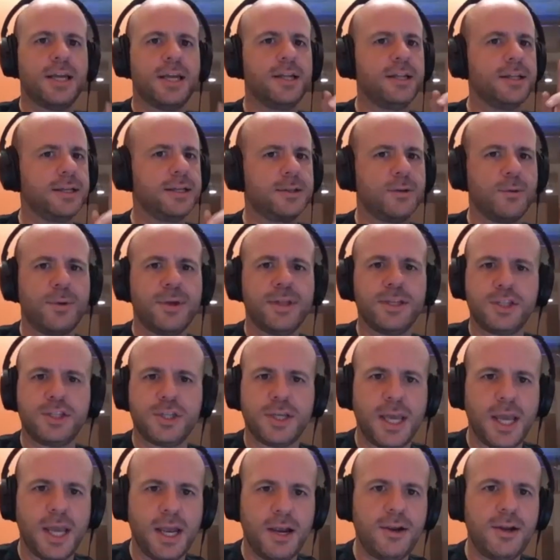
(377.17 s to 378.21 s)
I didn't like the way that she
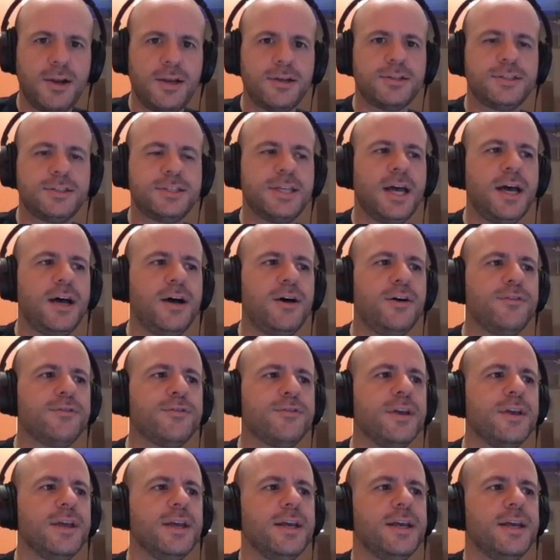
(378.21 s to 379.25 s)
carried herself.
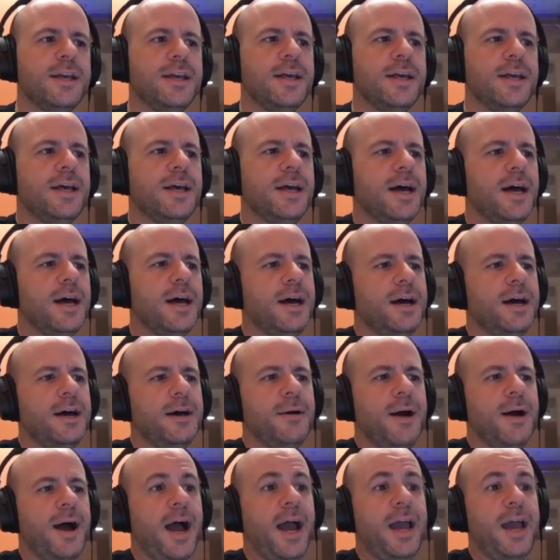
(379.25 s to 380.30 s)
Uh,
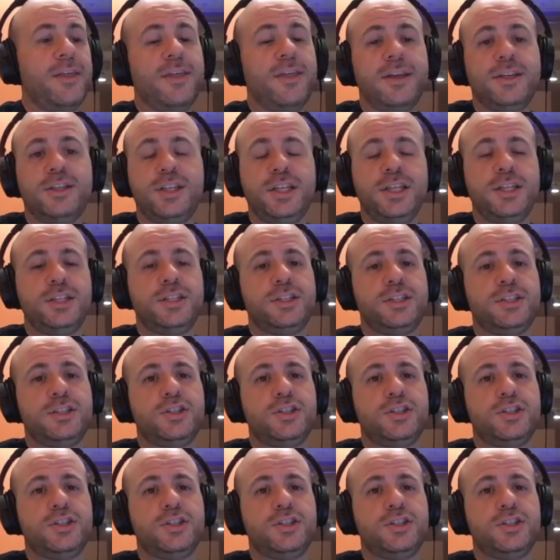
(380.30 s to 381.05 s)
I think she